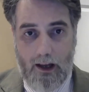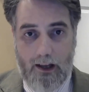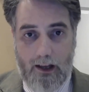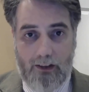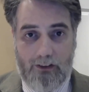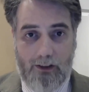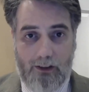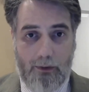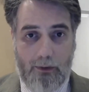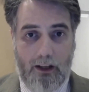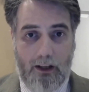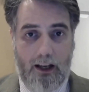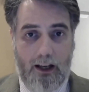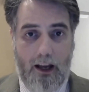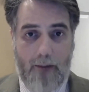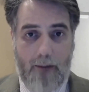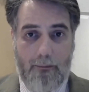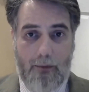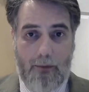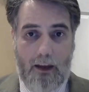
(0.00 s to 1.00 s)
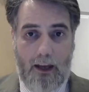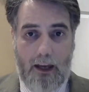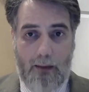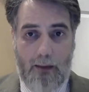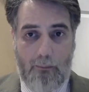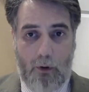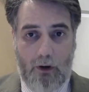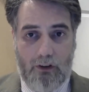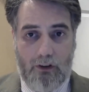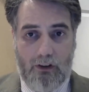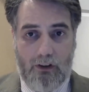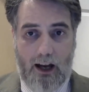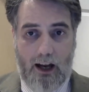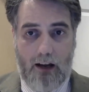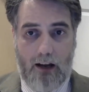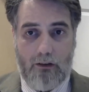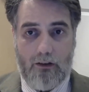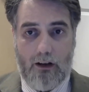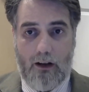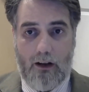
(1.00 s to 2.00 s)
Similarly, he pointed
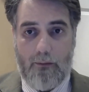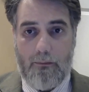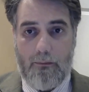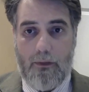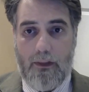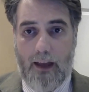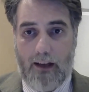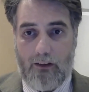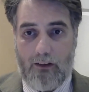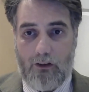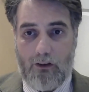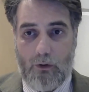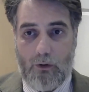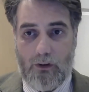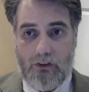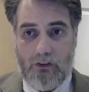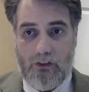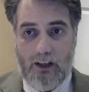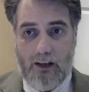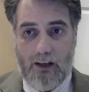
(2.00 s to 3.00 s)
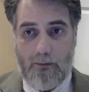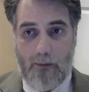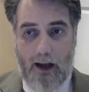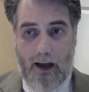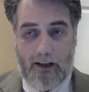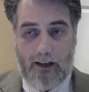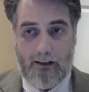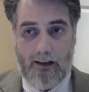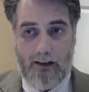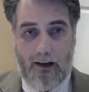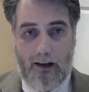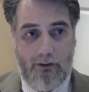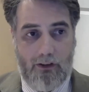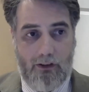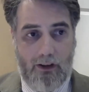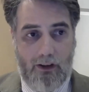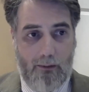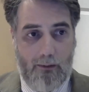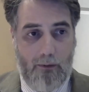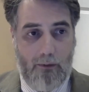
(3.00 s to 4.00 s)
out that to a sick man,
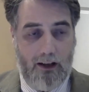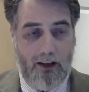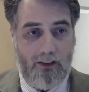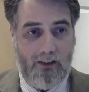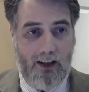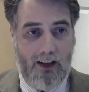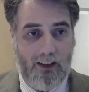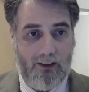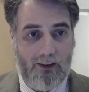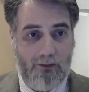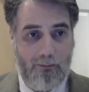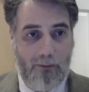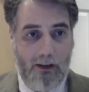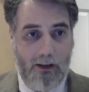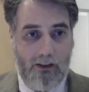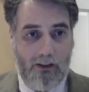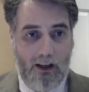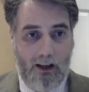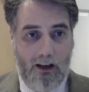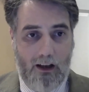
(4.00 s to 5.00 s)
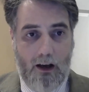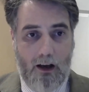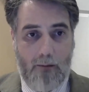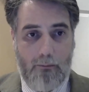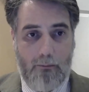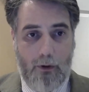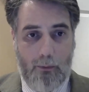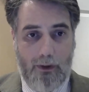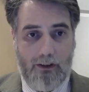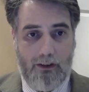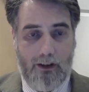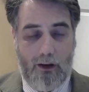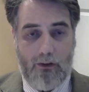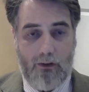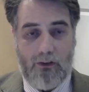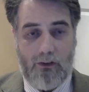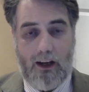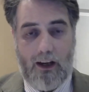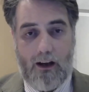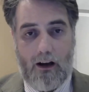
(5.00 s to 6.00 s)
everything might taste bitter, but we
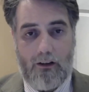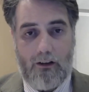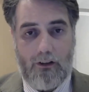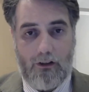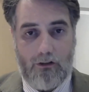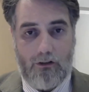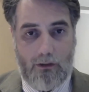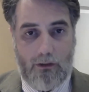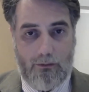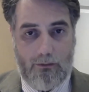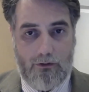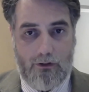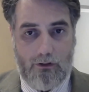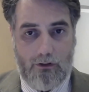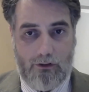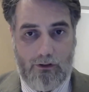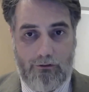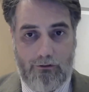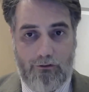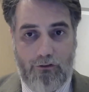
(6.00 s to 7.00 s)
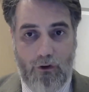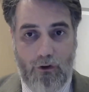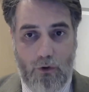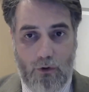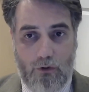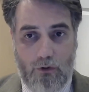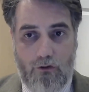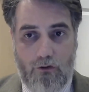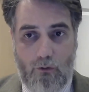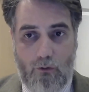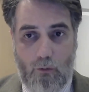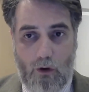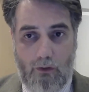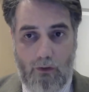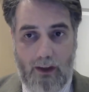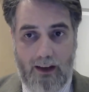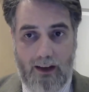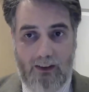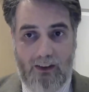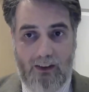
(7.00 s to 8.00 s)
don't take our descriptions of food from
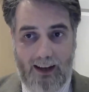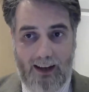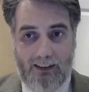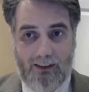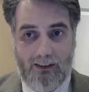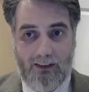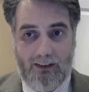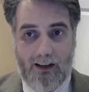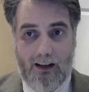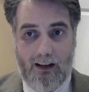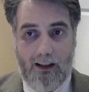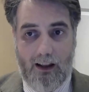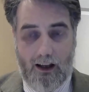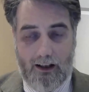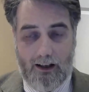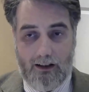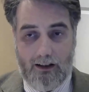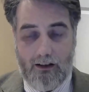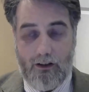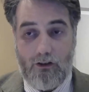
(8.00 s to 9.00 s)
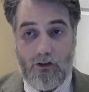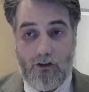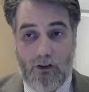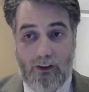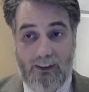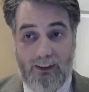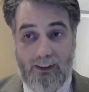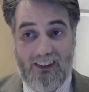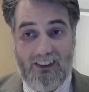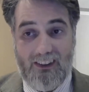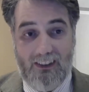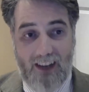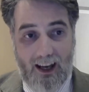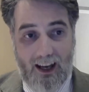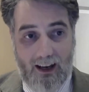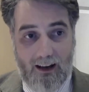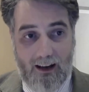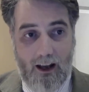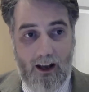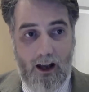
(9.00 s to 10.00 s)
what they taste like to the
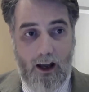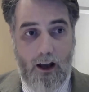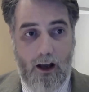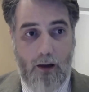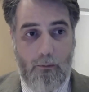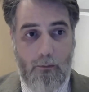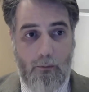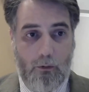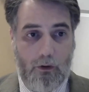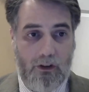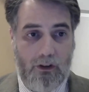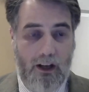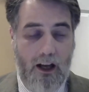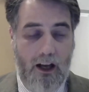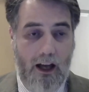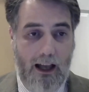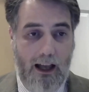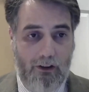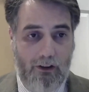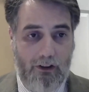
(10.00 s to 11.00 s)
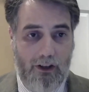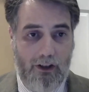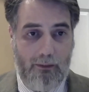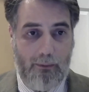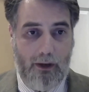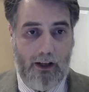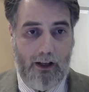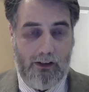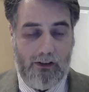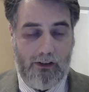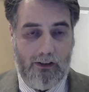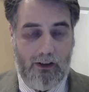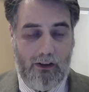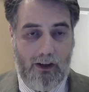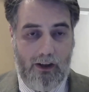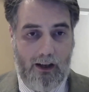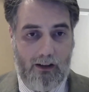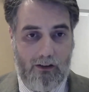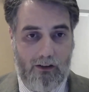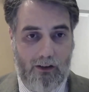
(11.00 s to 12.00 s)
sick, but what a healthy person
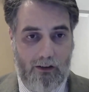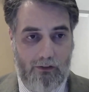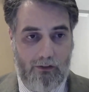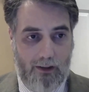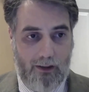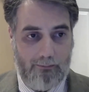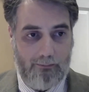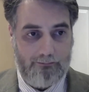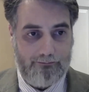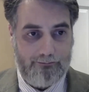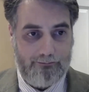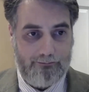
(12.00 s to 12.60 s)
thinks of them.